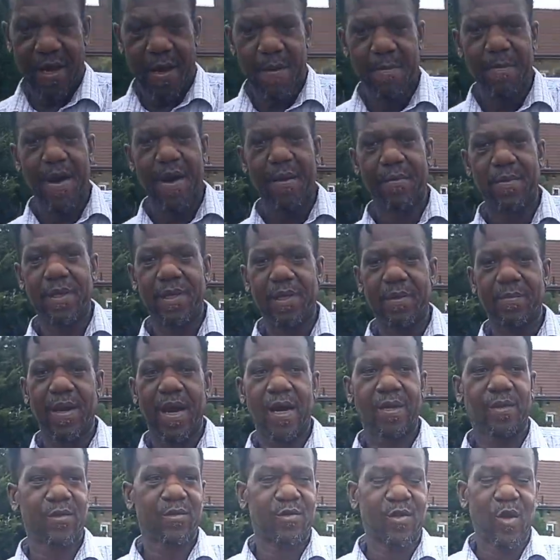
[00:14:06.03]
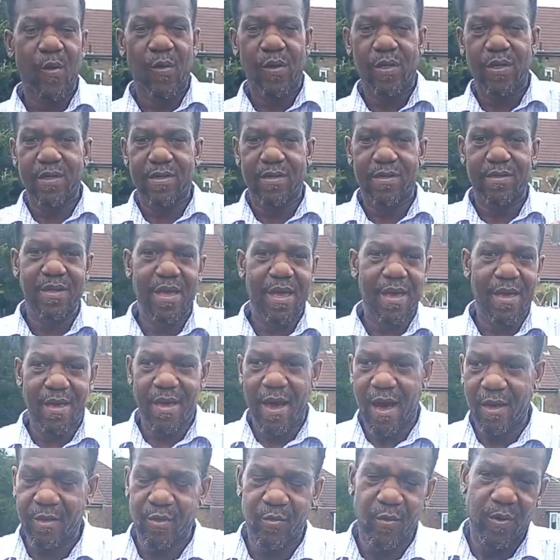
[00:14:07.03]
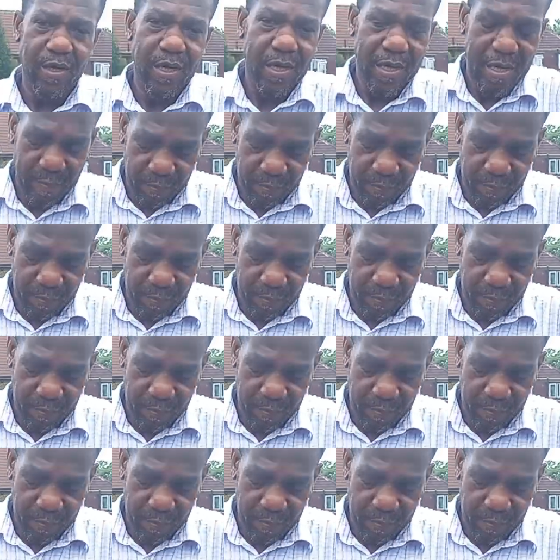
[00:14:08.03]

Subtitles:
babbling, but I just don't want to say, I just want to keep